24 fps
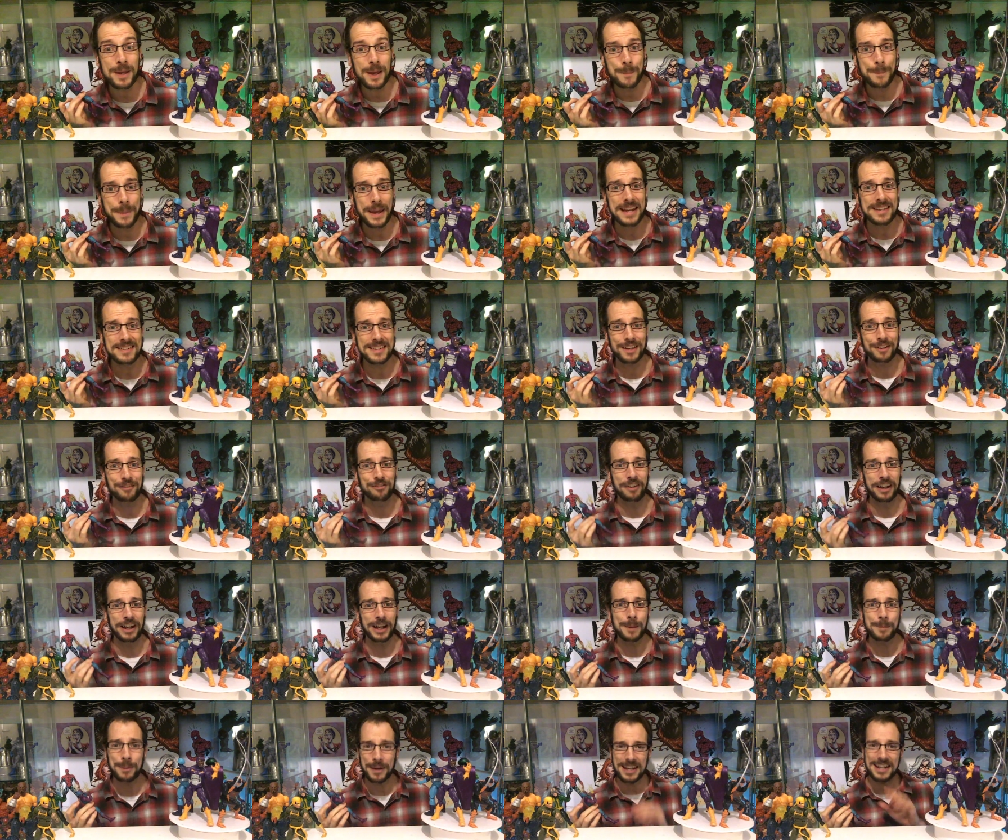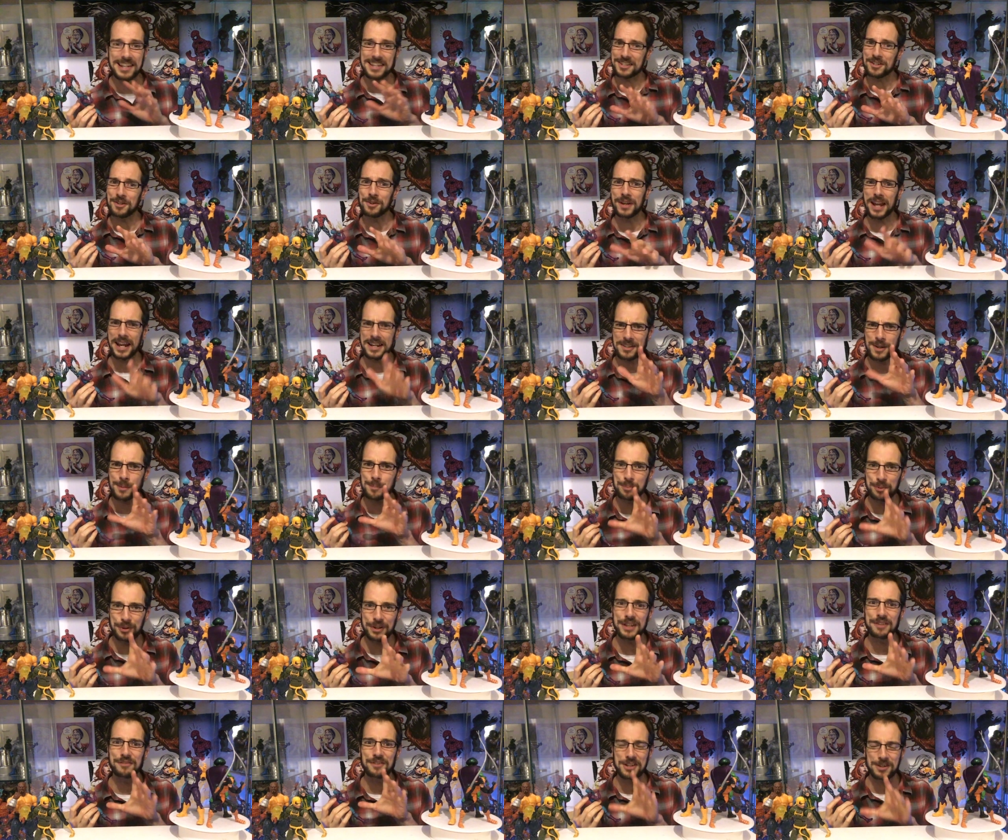a basic figure, but he still gets a
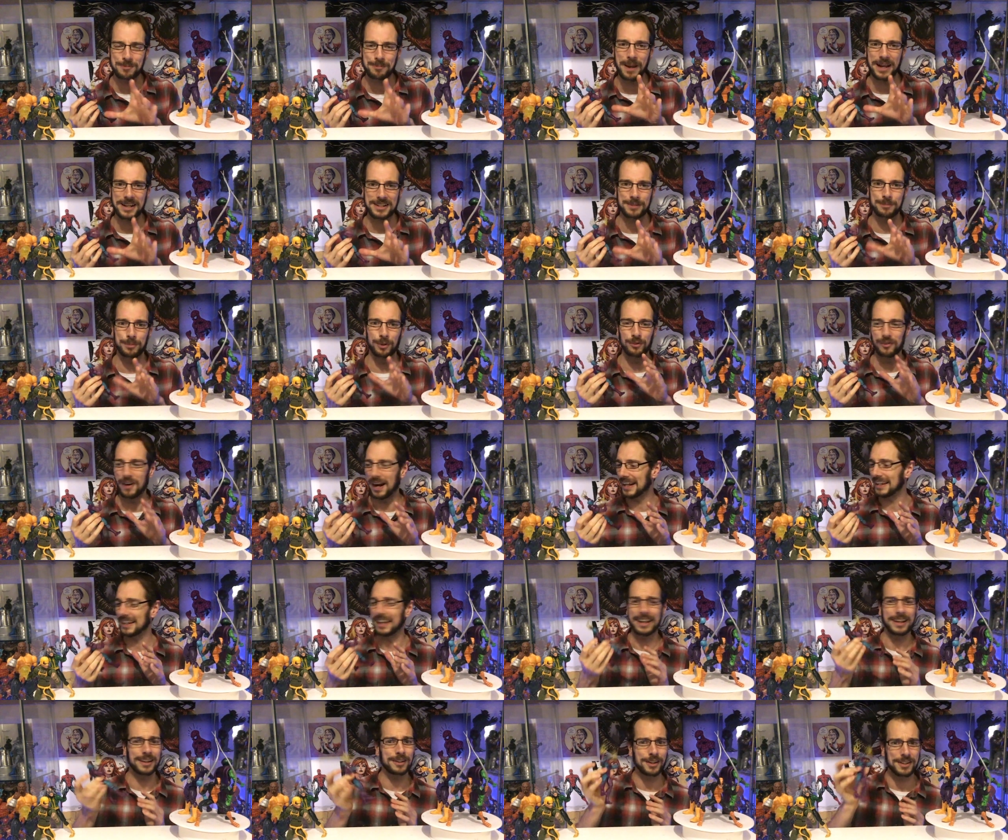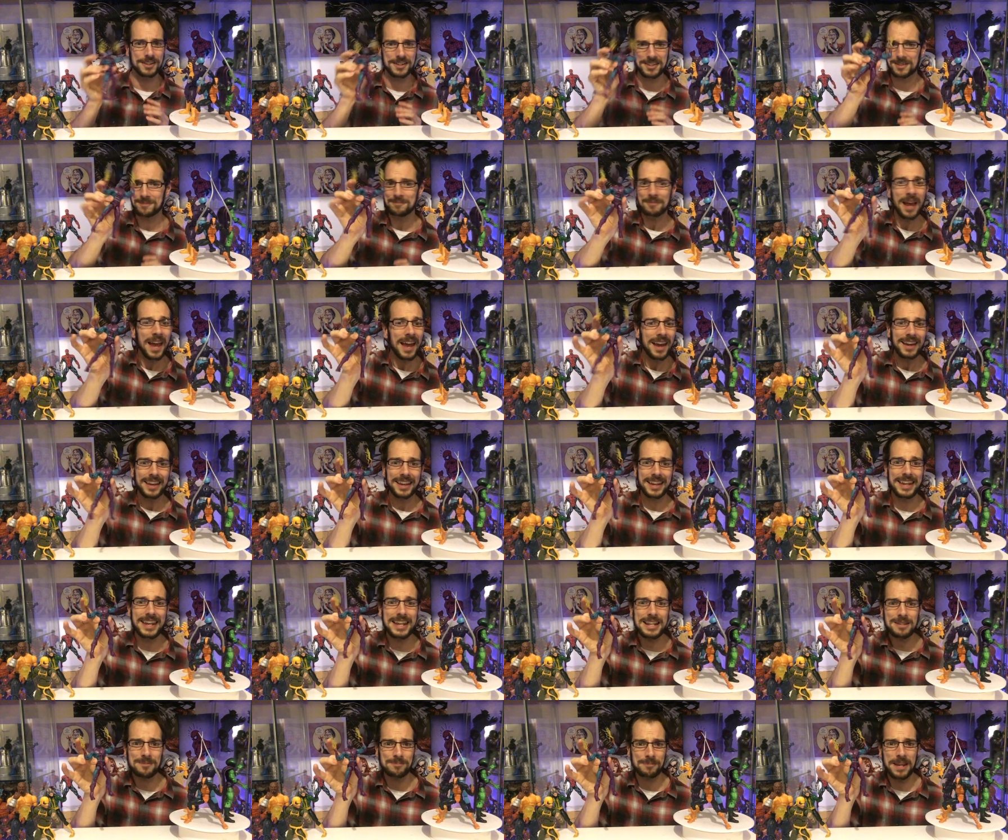pretty respectable ranking because
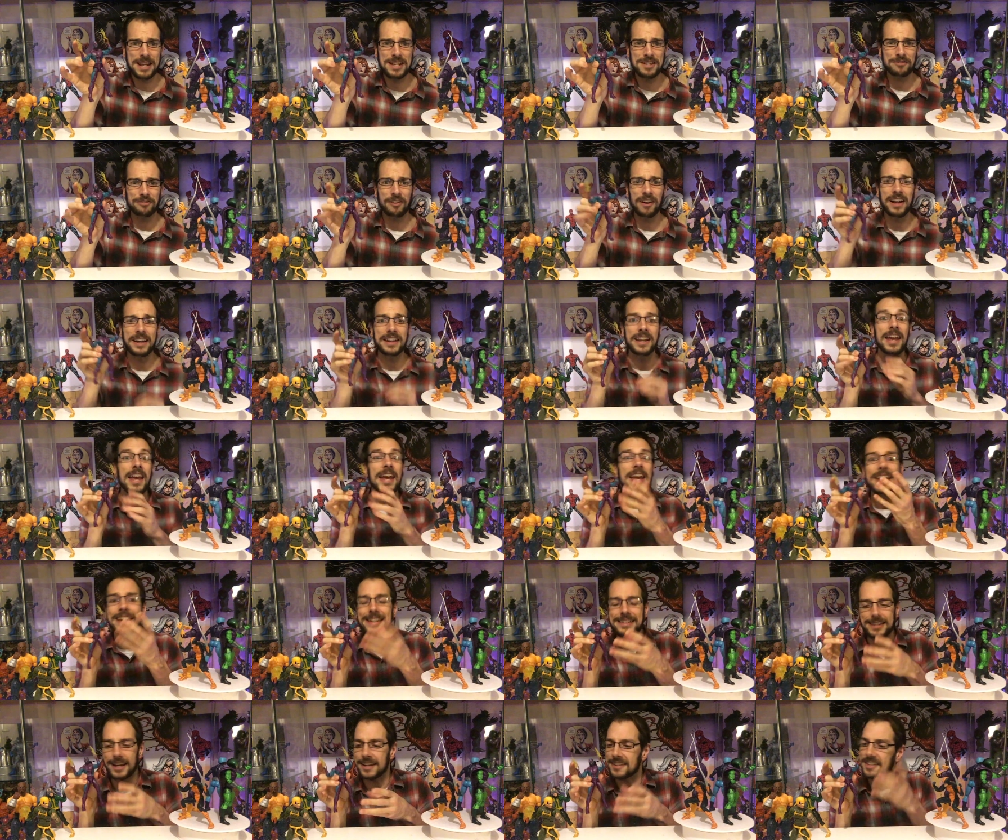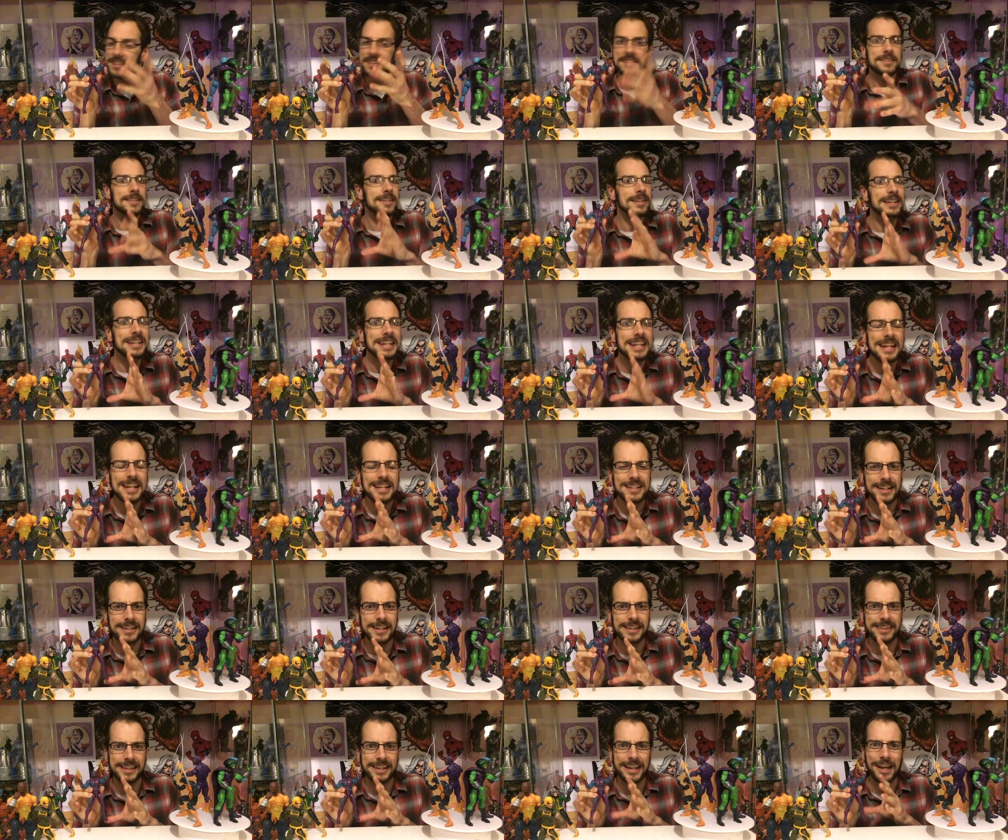he's fun. He doesn't need
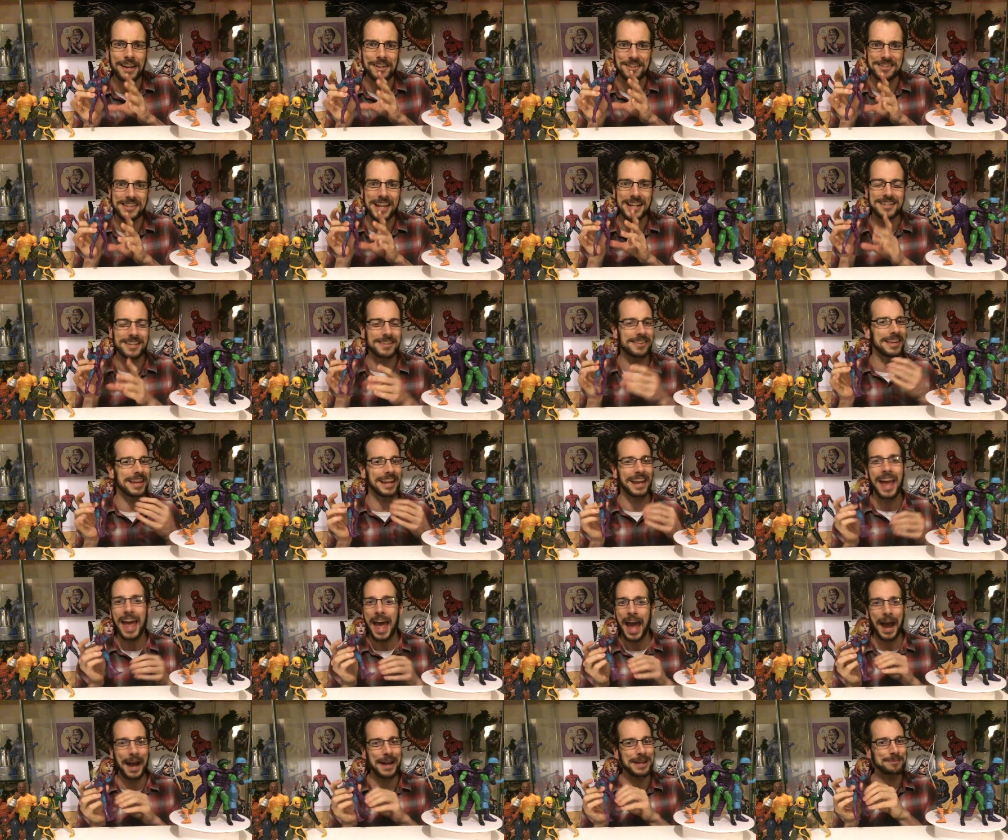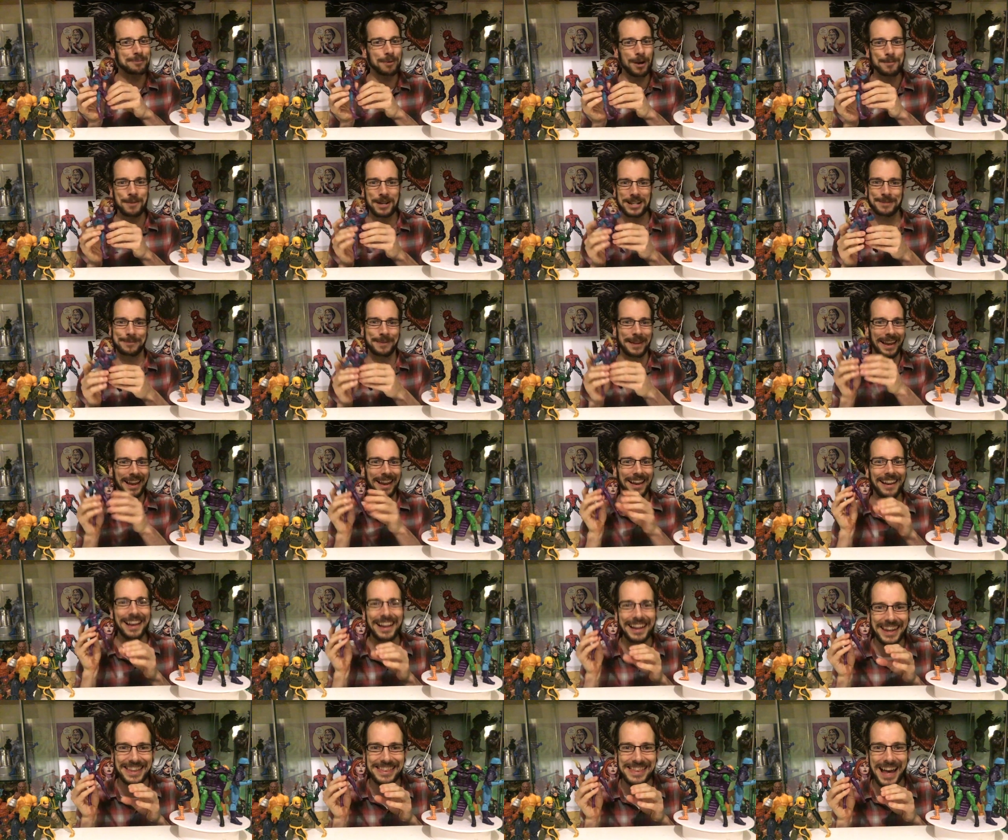anything else. That's the thing. Hasbro must have been
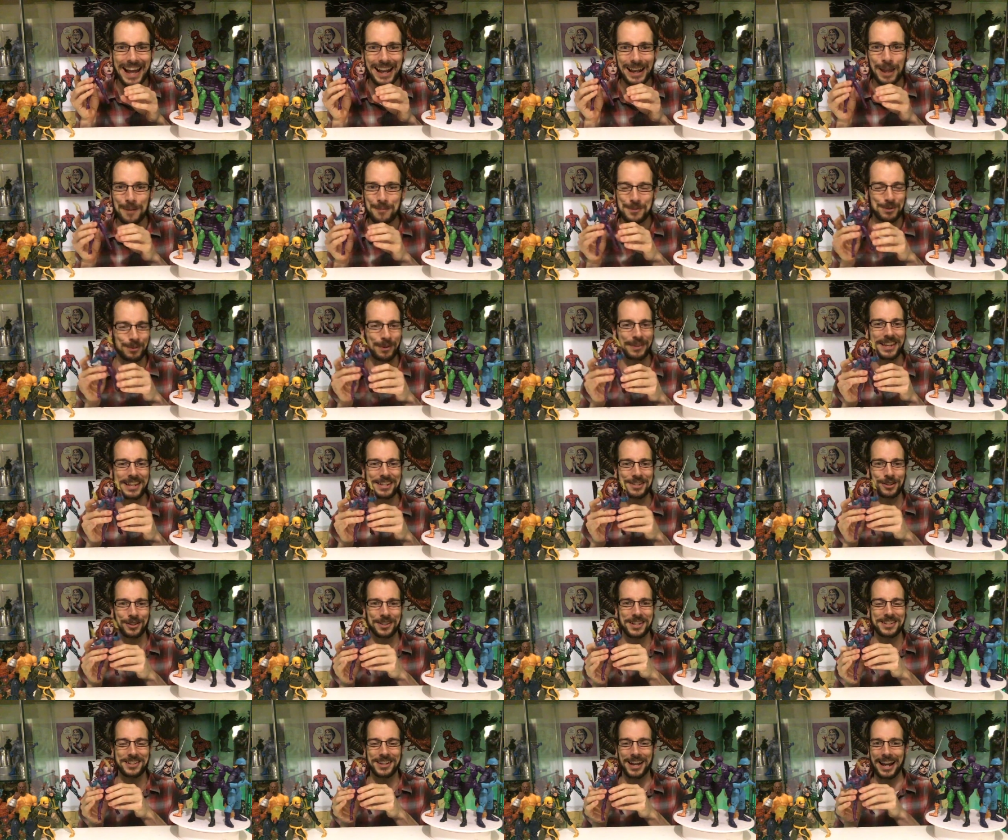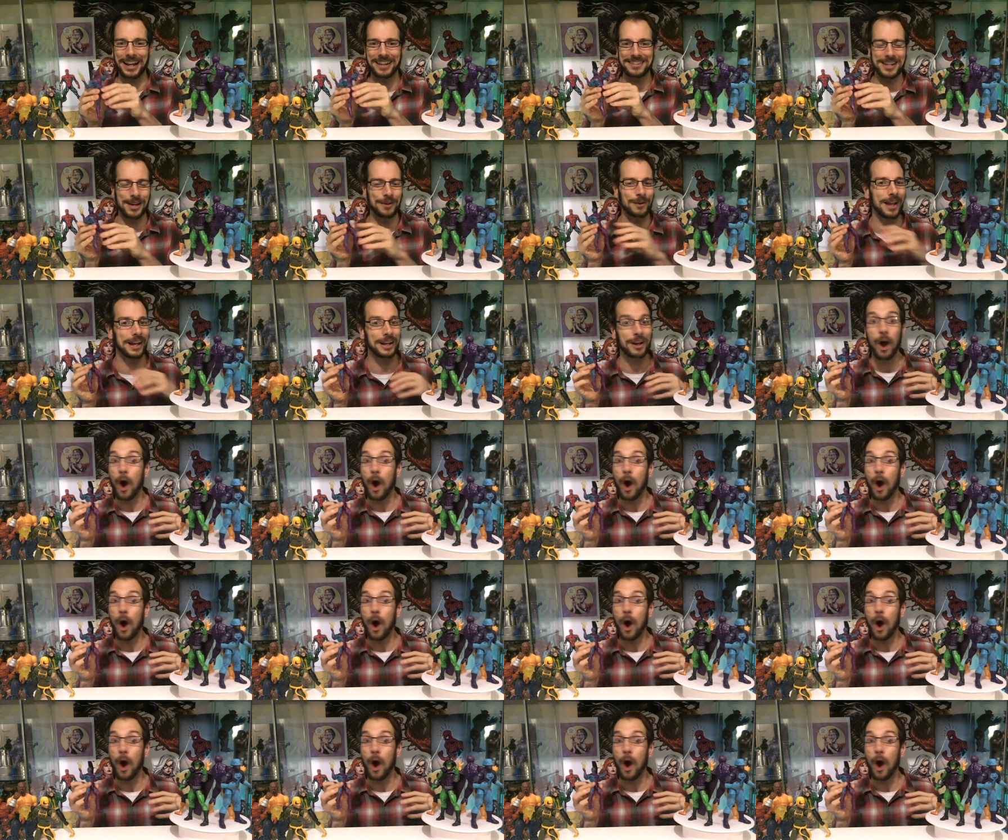licking their lips when they saw this guy, because they were like,